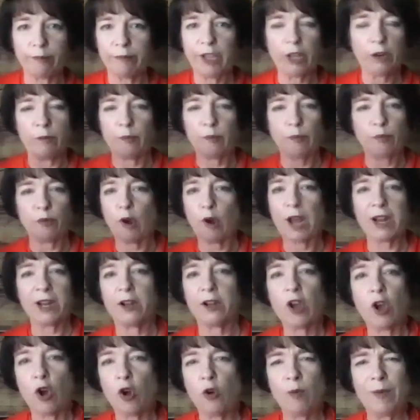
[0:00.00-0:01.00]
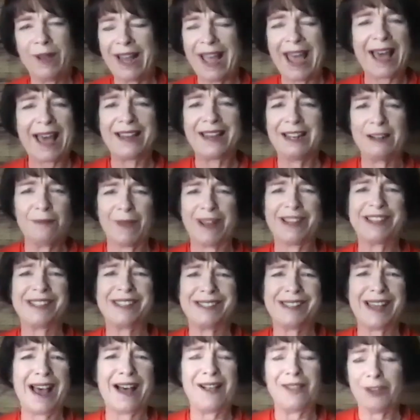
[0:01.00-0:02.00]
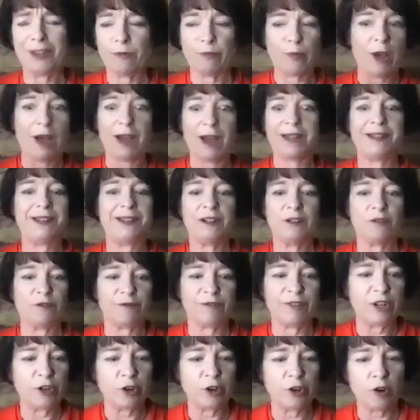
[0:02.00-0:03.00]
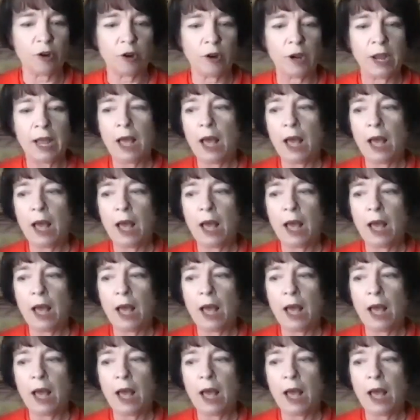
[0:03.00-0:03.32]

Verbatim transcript: you know, brought it home and had it in my salad, pine needle vinegar.